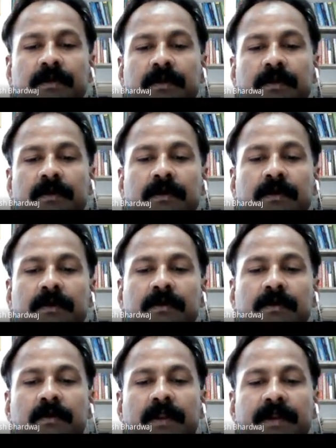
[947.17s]

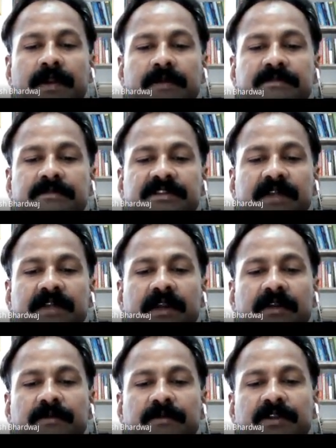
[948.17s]
called atoms.
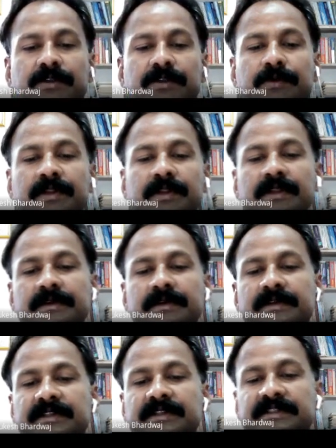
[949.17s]
Atomic theory
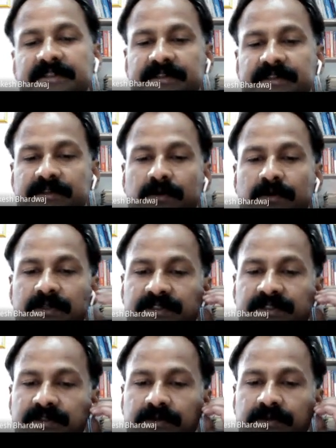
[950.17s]
traces its
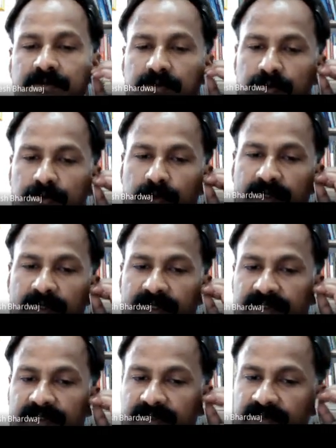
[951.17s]
origin to an
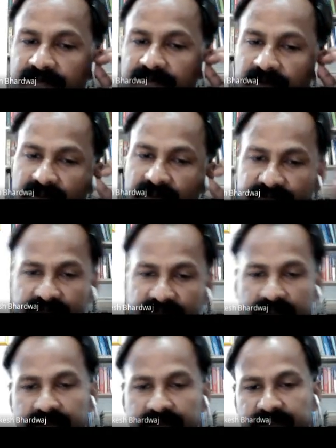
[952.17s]
ancient
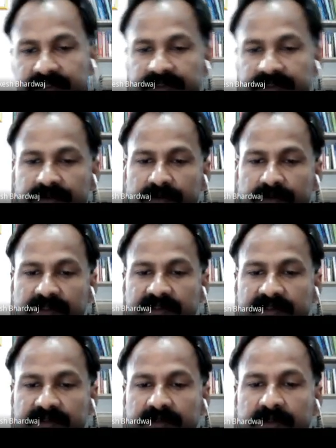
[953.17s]
philosophical tradition known
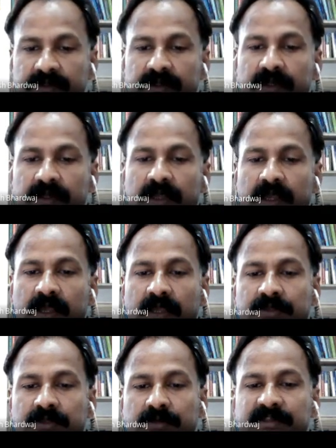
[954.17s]
as
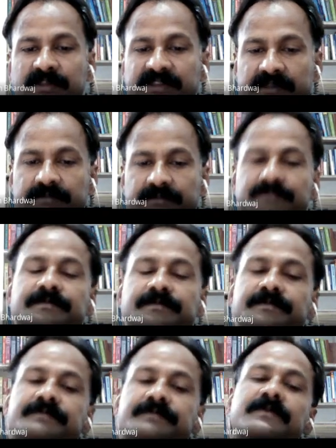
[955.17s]
atomism.
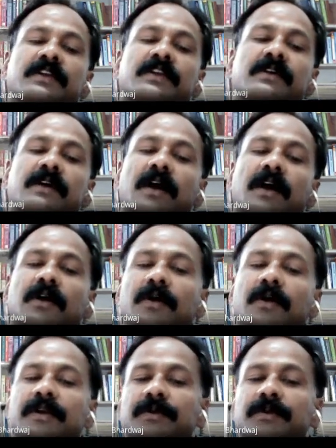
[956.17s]

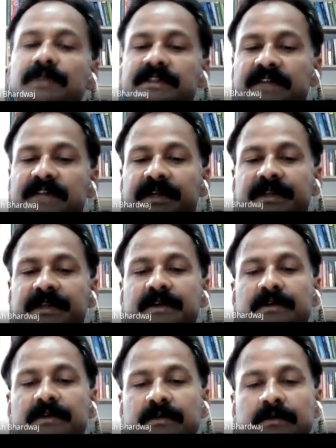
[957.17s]
According to this idea,
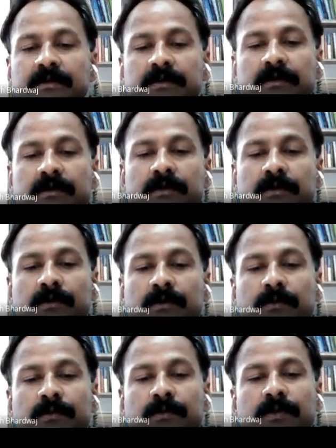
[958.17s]

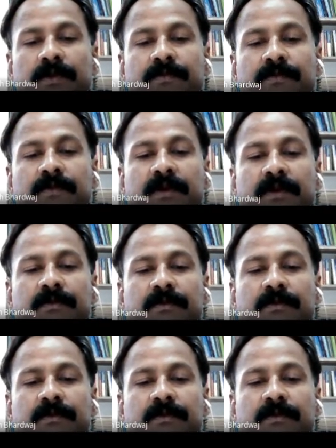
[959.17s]
if one